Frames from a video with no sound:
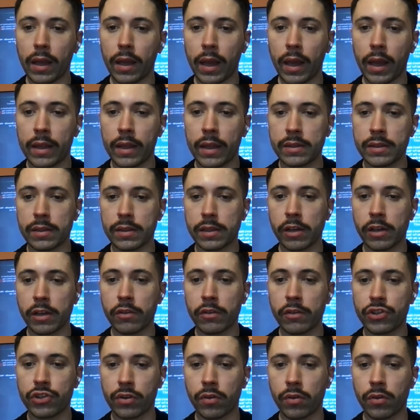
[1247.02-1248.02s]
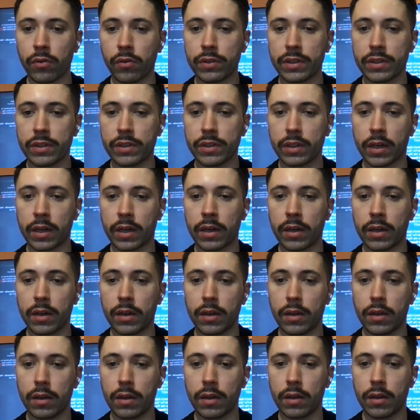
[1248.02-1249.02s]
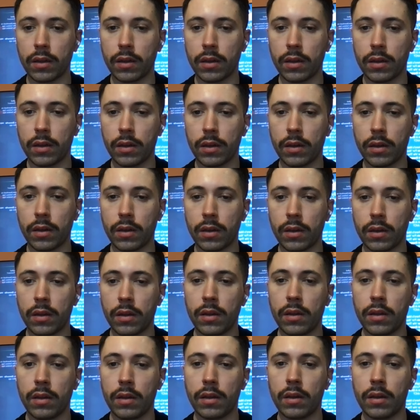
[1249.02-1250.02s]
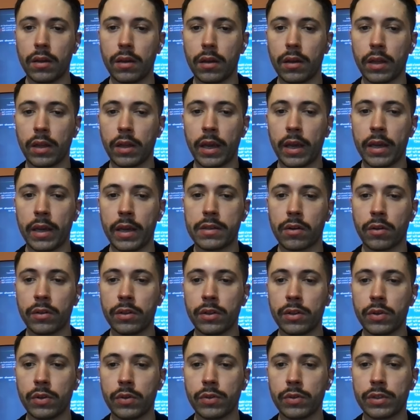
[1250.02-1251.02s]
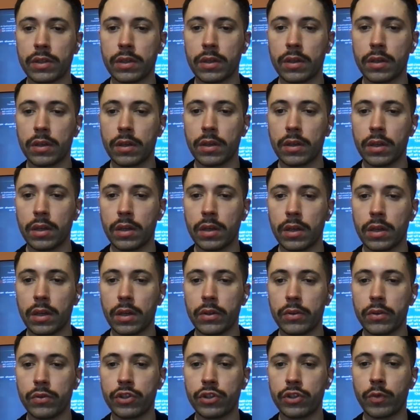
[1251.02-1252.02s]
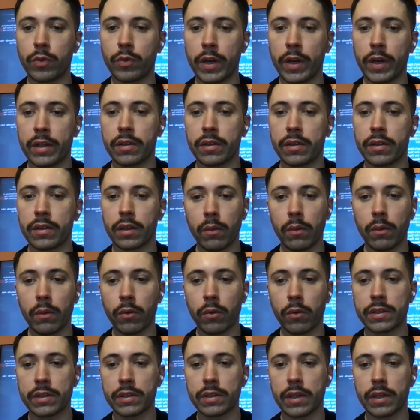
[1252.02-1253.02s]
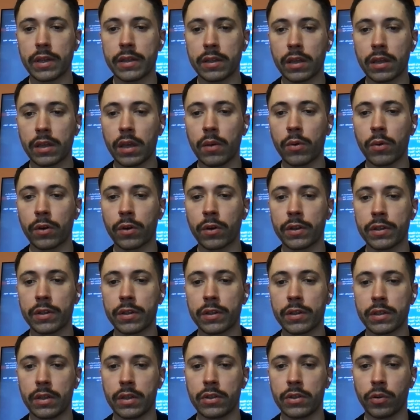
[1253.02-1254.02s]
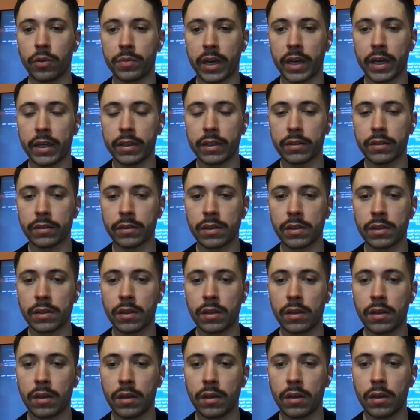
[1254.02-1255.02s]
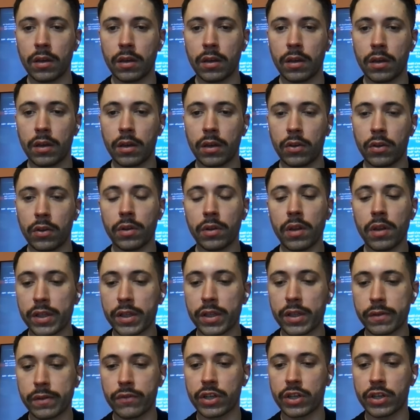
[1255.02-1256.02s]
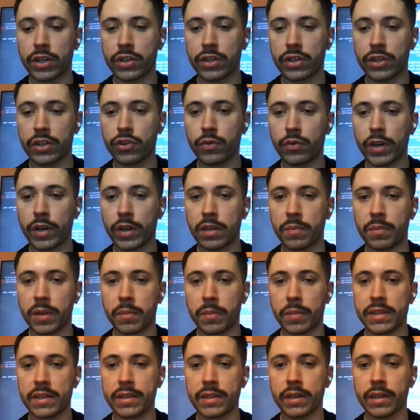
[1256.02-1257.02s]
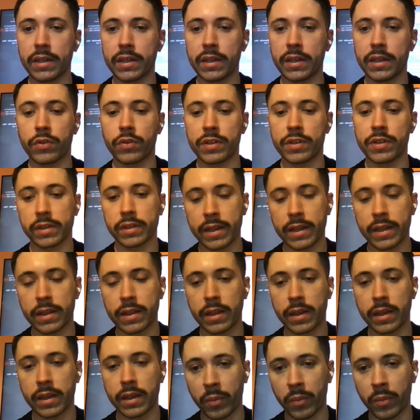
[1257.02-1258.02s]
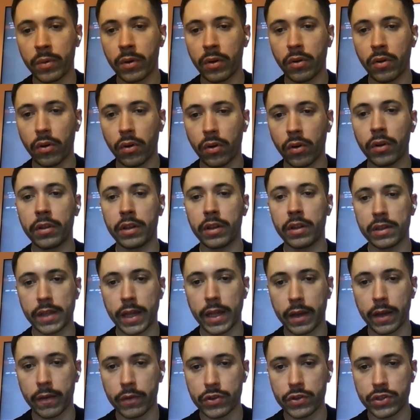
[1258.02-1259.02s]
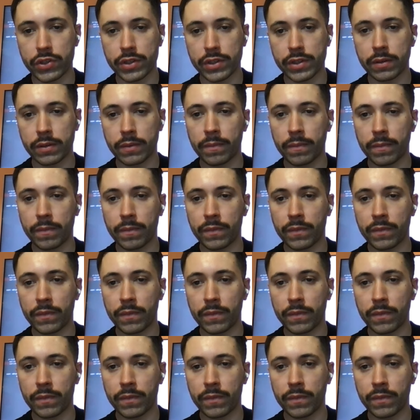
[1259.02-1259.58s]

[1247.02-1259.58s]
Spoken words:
And these language codes are later on used to generate keywords, anti-keywords, and job titles. Not the ones we've just generated, but basically translate them on these languages.